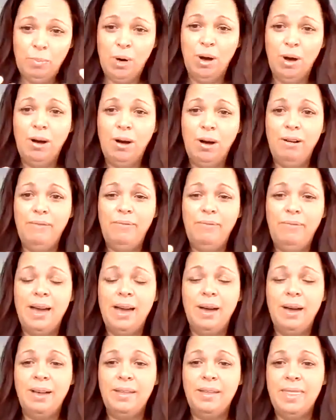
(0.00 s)
part of
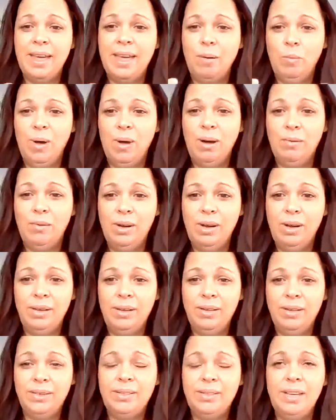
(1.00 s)
that
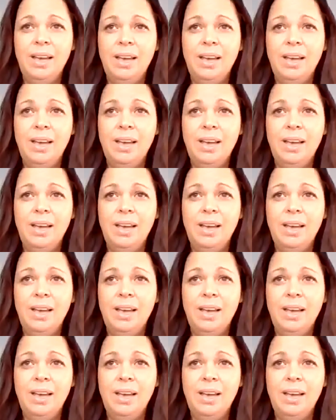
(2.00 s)
wellness.